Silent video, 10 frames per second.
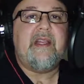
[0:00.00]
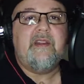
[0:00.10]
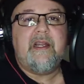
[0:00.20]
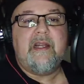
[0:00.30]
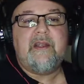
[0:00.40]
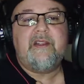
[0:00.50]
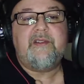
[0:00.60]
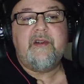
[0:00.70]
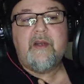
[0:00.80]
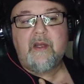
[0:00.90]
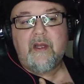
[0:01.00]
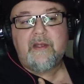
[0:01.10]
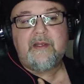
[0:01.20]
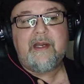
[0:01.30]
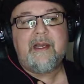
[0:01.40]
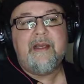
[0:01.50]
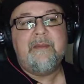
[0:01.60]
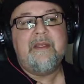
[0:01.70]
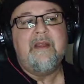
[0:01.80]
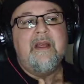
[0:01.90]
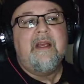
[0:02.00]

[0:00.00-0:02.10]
and you got to stir it all the time, and